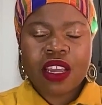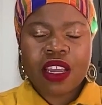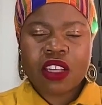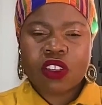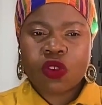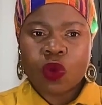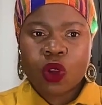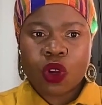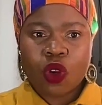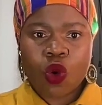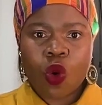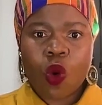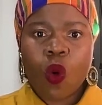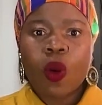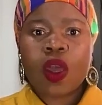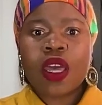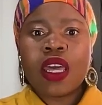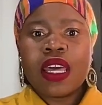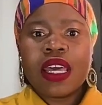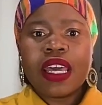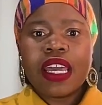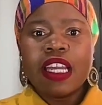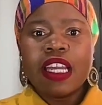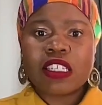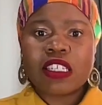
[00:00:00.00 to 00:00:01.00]
as we know,
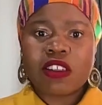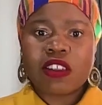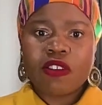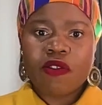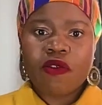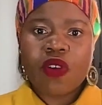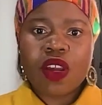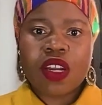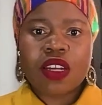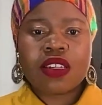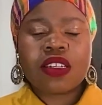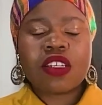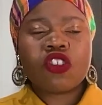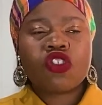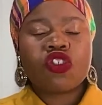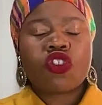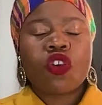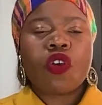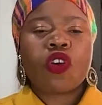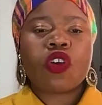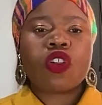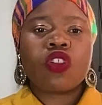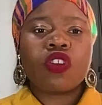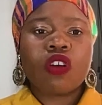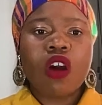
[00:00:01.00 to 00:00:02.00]
in different
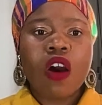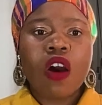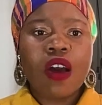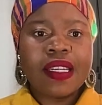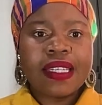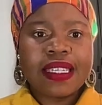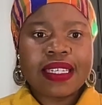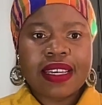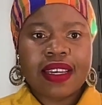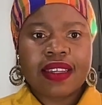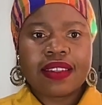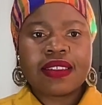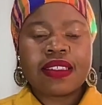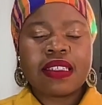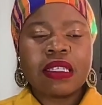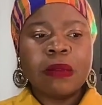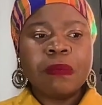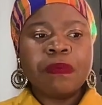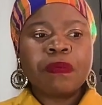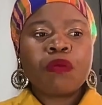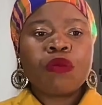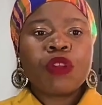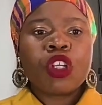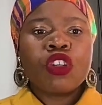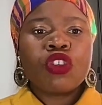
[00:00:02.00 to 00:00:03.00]
historical contexts.
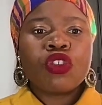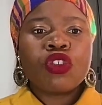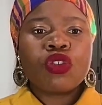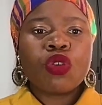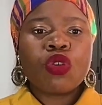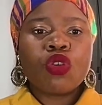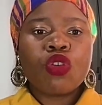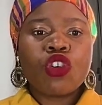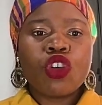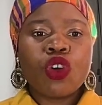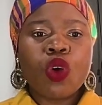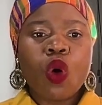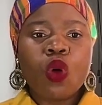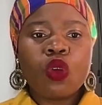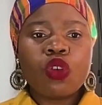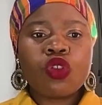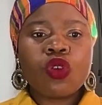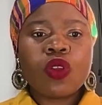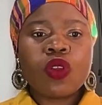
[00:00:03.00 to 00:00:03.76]
So you also